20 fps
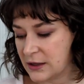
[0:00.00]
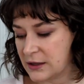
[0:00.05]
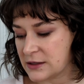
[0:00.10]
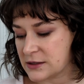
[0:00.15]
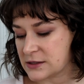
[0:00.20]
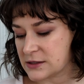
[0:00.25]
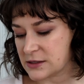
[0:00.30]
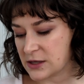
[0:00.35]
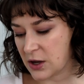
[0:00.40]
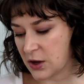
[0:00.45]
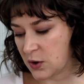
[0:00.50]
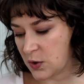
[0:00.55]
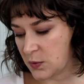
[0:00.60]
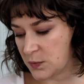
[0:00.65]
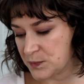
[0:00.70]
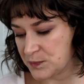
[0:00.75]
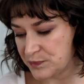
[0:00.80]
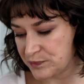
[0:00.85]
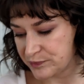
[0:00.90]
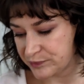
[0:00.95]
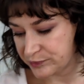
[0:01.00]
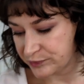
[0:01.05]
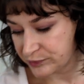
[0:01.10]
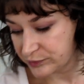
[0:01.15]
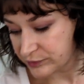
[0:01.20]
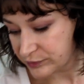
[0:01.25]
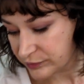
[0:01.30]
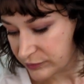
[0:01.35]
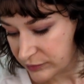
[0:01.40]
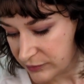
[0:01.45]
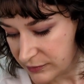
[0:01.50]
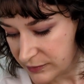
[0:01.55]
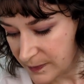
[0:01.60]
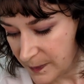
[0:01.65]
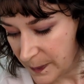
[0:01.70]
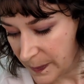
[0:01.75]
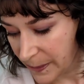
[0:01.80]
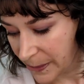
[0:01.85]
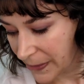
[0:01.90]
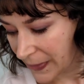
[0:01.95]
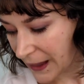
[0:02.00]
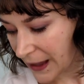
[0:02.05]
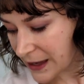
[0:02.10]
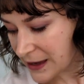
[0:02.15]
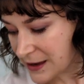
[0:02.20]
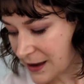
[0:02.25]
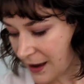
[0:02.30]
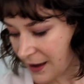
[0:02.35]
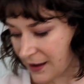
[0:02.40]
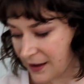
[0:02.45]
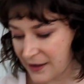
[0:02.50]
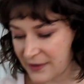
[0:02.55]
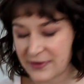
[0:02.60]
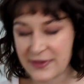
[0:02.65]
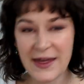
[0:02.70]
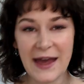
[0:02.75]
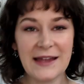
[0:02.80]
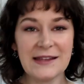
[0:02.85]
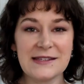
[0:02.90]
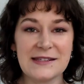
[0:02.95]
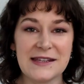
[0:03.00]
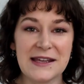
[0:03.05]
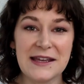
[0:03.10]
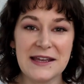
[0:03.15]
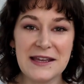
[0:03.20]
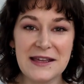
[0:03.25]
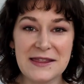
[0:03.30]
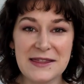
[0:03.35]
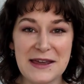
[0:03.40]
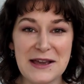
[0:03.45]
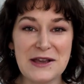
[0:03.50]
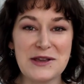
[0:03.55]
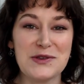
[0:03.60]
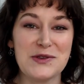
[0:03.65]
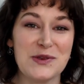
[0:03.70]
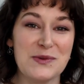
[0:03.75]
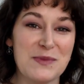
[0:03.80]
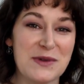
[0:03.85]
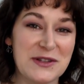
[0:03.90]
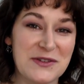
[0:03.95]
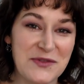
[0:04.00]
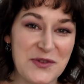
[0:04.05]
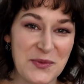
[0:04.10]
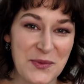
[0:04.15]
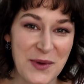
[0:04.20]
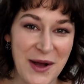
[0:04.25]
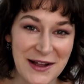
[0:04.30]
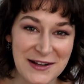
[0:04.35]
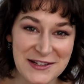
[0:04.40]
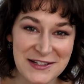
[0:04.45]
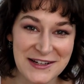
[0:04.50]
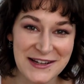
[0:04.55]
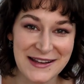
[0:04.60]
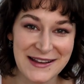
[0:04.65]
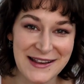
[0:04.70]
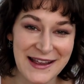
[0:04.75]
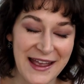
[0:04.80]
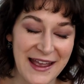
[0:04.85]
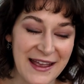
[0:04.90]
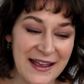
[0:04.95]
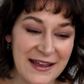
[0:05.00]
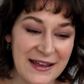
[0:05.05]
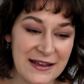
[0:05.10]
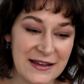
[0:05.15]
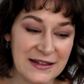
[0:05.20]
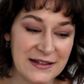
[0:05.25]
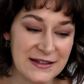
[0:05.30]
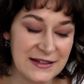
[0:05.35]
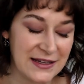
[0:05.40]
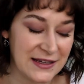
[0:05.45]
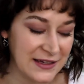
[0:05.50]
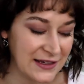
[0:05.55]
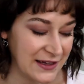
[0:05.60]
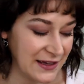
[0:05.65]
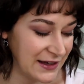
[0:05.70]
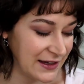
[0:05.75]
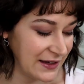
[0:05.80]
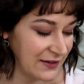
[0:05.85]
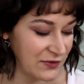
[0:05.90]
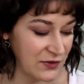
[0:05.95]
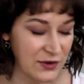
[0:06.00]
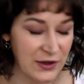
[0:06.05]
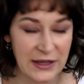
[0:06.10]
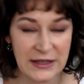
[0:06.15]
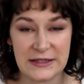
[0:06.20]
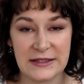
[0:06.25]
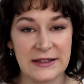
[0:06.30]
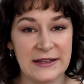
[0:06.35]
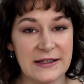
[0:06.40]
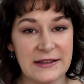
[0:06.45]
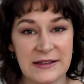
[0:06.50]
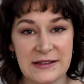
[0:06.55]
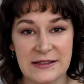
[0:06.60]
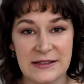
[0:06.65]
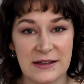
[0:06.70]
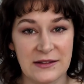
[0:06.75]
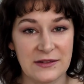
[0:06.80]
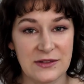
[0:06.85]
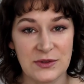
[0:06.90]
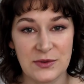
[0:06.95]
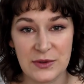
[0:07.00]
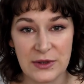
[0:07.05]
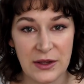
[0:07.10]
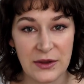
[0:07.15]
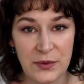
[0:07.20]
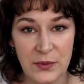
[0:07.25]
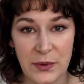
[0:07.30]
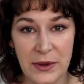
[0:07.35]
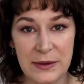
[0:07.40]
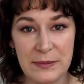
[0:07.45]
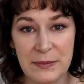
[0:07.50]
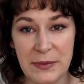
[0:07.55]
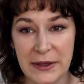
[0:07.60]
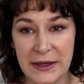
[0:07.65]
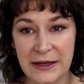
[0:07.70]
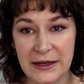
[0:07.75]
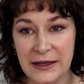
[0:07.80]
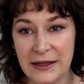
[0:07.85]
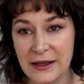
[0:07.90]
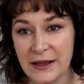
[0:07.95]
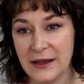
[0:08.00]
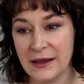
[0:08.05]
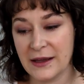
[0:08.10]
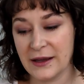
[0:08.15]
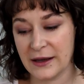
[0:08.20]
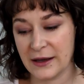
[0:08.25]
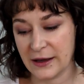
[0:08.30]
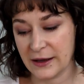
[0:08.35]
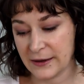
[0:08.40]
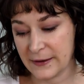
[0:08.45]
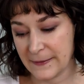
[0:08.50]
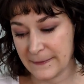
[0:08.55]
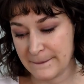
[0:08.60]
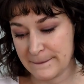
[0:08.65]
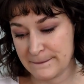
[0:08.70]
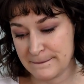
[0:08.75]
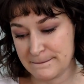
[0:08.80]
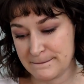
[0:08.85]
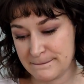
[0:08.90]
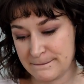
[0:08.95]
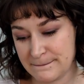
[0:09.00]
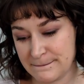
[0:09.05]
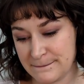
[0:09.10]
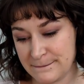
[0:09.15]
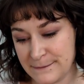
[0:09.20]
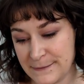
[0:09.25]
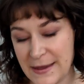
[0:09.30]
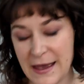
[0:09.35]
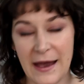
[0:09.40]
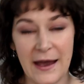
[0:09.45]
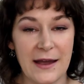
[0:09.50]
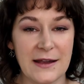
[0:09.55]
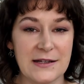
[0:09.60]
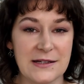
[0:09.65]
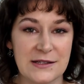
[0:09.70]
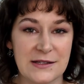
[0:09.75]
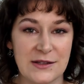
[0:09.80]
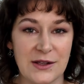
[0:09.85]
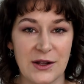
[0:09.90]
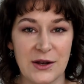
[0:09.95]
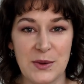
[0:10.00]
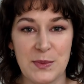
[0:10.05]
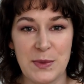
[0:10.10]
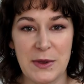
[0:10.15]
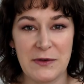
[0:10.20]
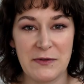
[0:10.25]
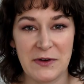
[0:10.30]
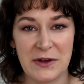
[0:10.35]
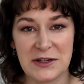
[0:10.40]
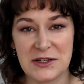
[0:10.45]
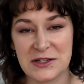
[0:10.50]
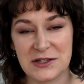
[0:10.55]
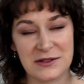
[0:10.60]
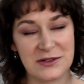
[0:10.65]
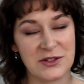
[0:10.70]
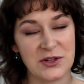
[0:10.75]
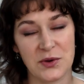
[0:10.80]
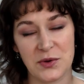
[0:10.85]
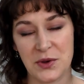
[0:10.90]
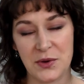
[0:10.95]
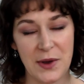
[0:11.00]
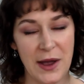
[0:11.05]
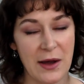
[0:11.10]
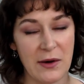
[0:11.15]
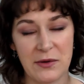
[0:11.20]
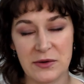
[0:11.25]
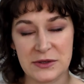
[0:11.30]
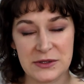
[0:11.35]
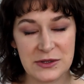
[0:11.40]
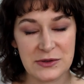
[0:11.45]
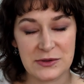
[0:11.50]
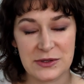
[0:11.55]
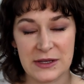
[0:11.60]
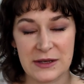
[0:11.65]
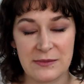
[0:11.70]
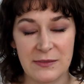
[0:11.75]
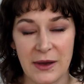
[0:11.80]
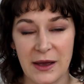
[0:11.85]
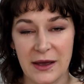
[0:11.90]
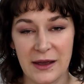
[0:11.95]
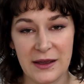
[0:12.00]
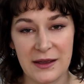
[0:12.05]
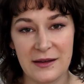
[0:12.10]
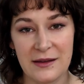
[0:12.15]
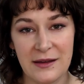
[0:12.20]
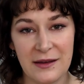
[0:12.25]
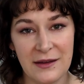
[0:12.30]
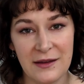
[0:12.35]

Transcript: So yeah, that's it. Thank you so much for watching. And if you guys like this, I'll do another one. But yeah, I just thought it'd be fun to show you how I was using my